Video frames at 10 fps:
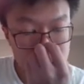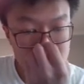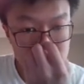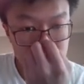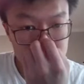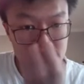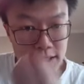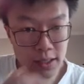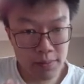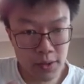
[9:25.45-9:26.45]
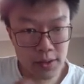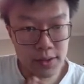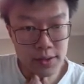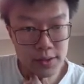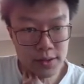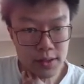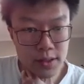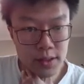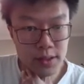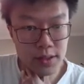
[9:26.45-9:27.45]
They took the number
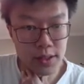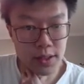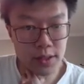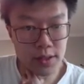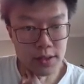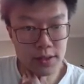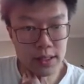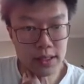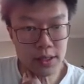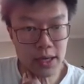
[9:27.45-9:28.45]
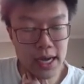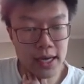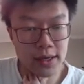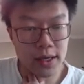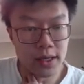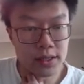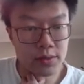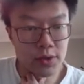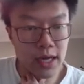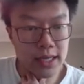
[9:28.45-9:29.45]
here that they're at,
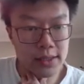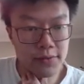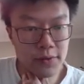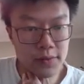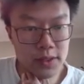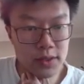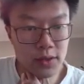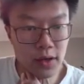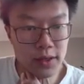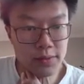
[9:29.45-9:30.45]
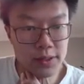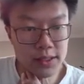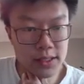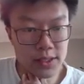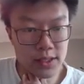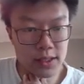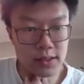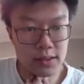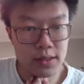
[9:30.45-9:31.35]
subtracted from the starting position,